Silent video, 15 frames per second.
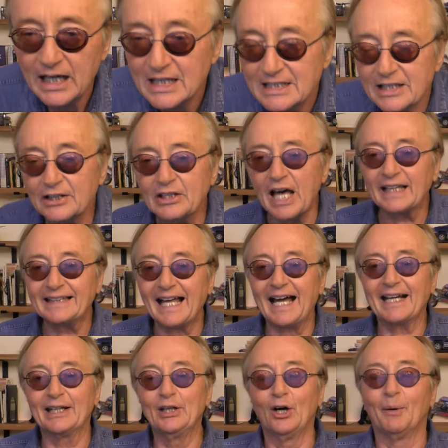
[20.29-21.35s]
there's nothing I
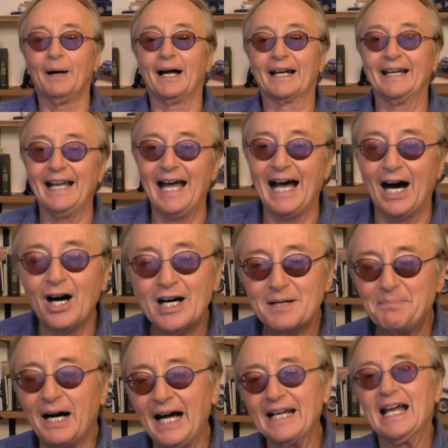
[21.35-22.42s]
can do about it now,
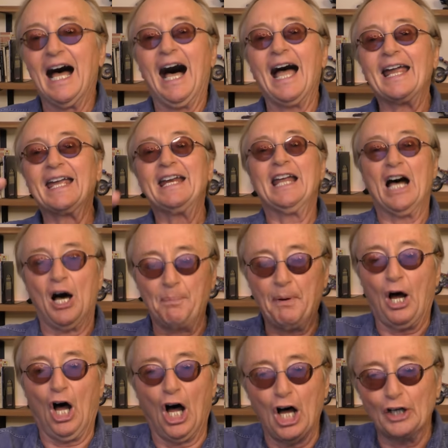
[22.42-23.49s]
but I can help
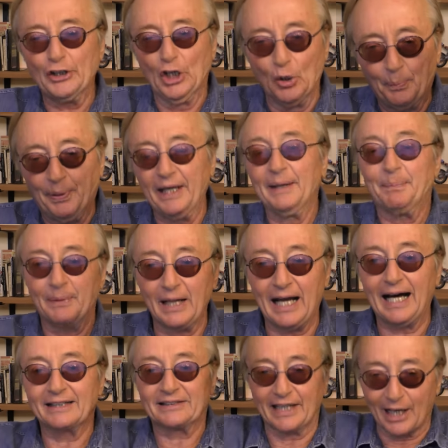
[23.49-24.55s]
all you people
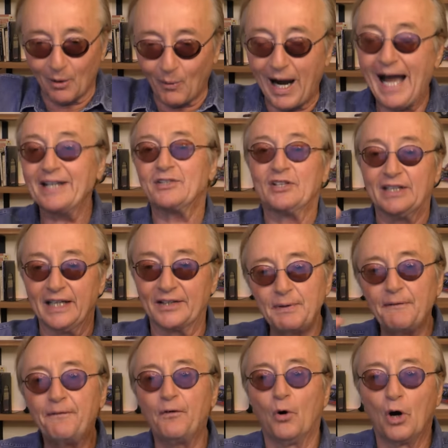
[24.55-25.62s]
out there watching this
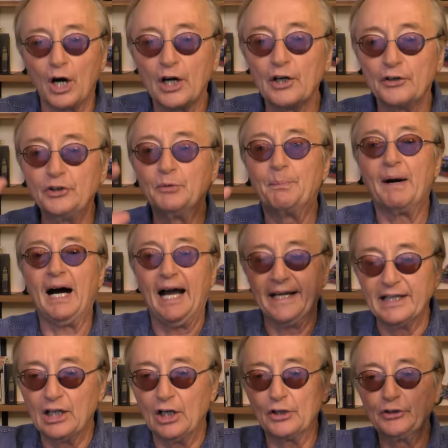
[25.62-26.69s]
before you buy
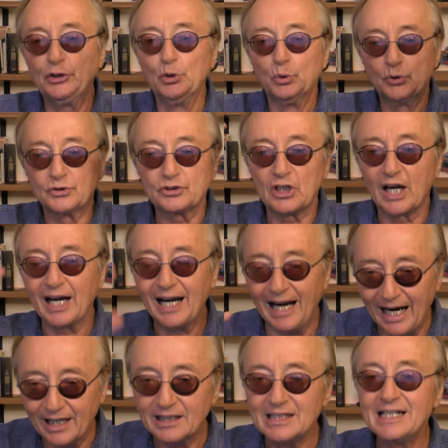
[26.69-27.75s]
a used car